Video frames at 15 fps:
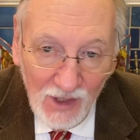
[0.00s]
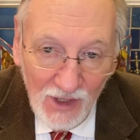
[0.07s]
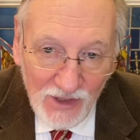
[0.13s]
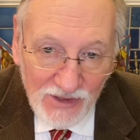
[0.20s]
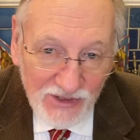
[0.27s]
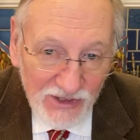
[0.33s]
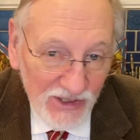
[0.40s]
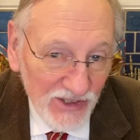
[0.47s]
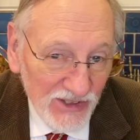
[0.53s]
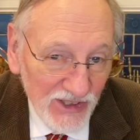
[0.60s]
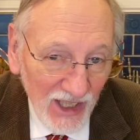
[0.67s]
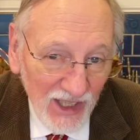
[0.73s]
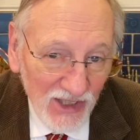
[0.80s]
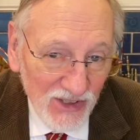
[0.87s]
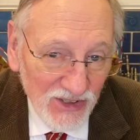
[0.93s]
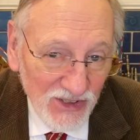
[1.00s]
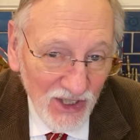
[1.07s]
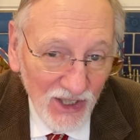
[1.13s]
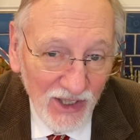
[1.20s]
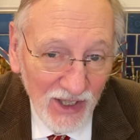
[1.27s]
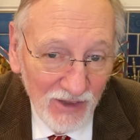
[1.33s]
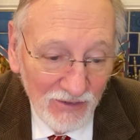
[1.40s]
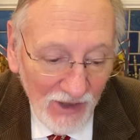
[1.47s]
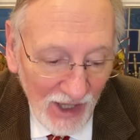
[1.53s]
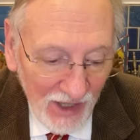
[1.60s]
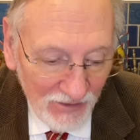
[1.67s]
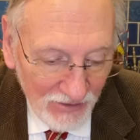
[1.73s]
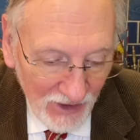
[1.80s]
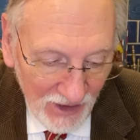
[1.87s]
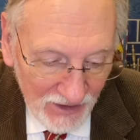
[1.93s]
It's the second Sunday of
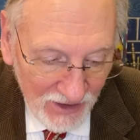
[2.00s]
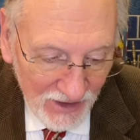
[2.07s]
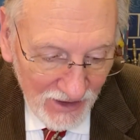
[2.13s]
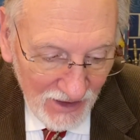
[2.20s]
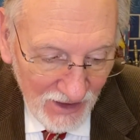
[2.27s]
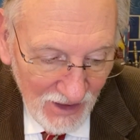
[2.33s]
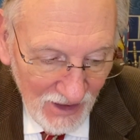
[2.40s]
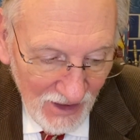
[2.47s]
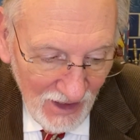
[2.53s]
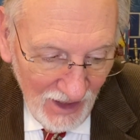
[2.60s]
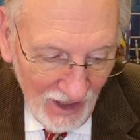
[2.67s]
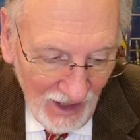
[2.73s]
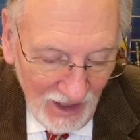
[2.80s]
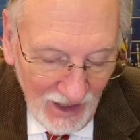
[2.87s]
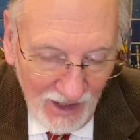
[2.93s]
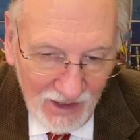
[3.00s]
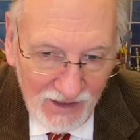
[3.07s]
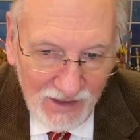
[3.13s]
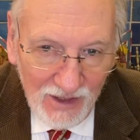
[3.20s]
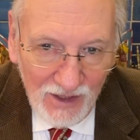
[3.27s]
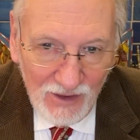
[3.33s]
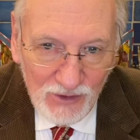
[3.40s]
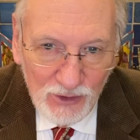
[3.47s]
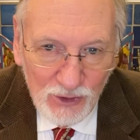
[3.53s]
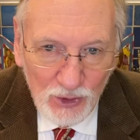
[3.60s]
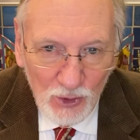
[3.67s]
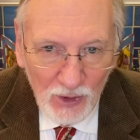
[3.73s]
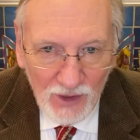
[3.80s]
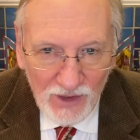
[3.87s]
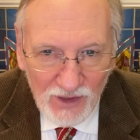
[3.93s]
Advent, and
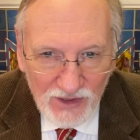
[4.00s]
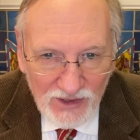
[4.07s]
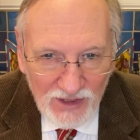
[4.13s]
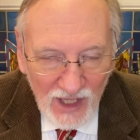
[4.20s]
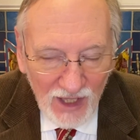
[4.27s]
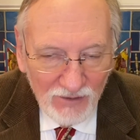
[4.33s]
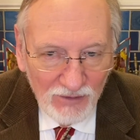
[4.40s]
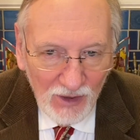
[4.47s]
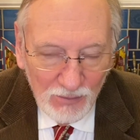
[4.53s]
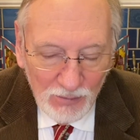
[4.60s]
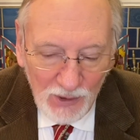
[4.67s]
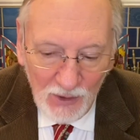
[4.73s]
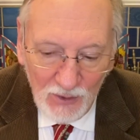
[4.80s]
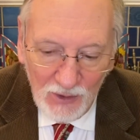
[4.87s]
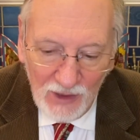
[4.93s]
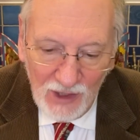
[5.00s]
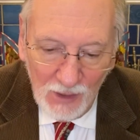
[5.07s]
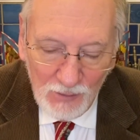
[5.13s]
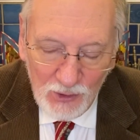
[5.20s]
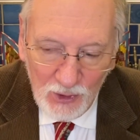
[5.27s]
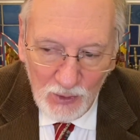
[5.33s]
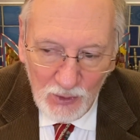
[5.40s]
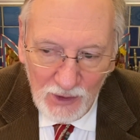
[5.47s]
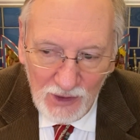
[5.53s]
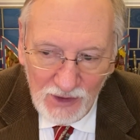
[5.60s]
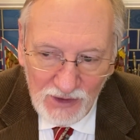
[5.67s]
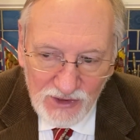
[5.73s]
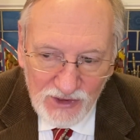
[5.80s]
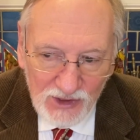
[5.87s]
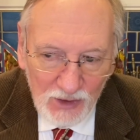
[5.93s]
during this Advent period, I'm doing a
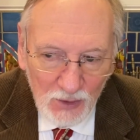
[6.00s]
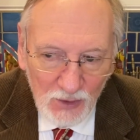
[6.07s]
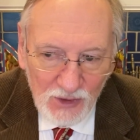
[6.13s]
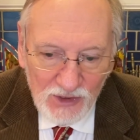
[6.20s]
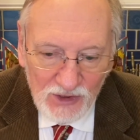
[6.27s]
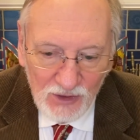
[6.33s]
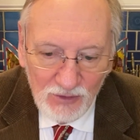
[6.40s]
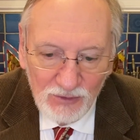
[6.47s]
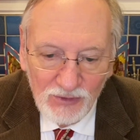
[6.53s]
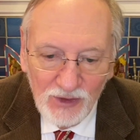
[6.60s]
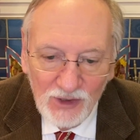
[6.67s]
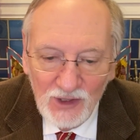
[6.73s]
series of